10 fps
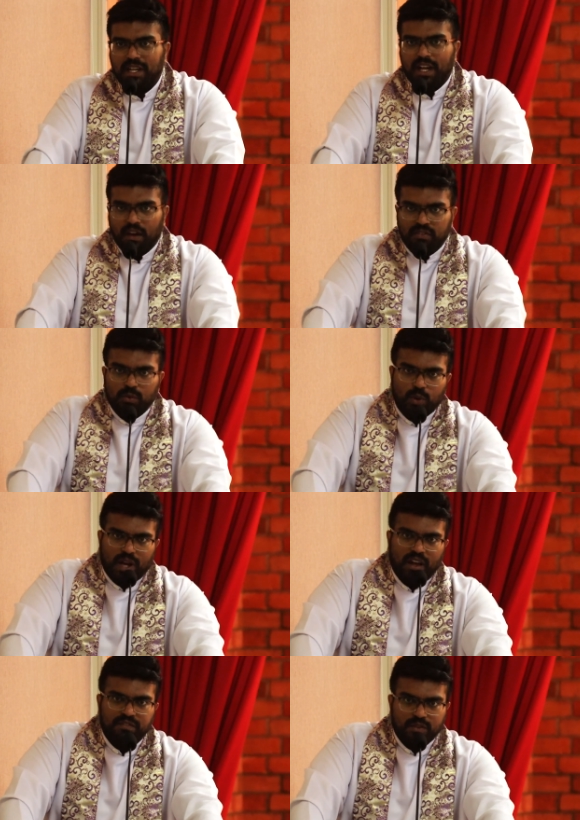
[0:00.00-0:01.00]
they never
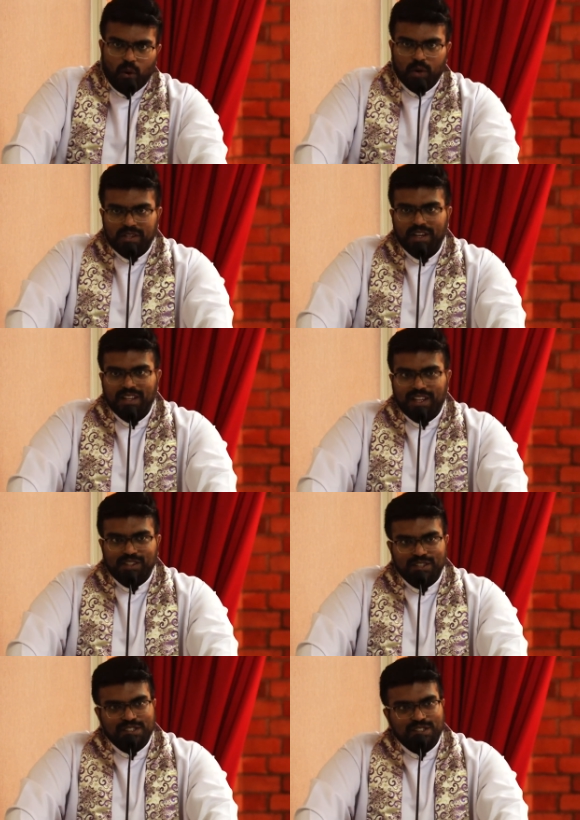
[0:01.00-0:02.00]
would have thought
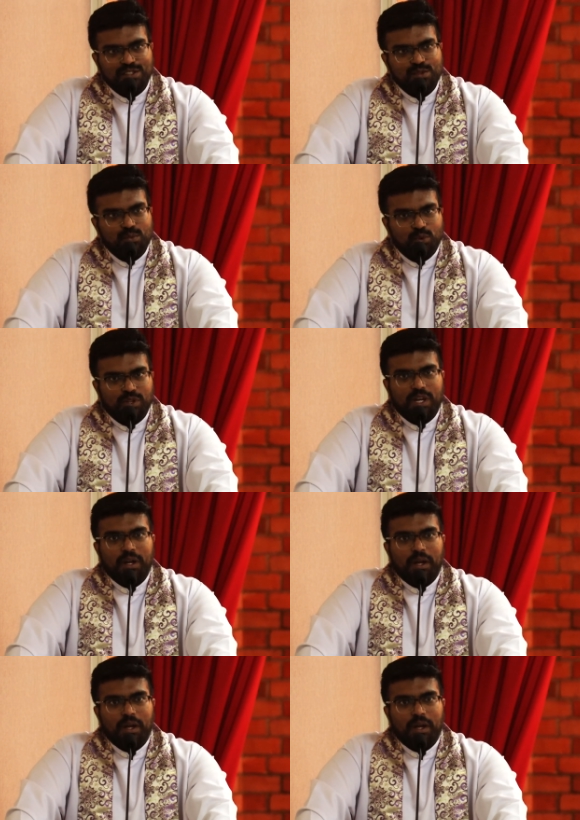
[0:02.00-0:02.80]
that Jesus would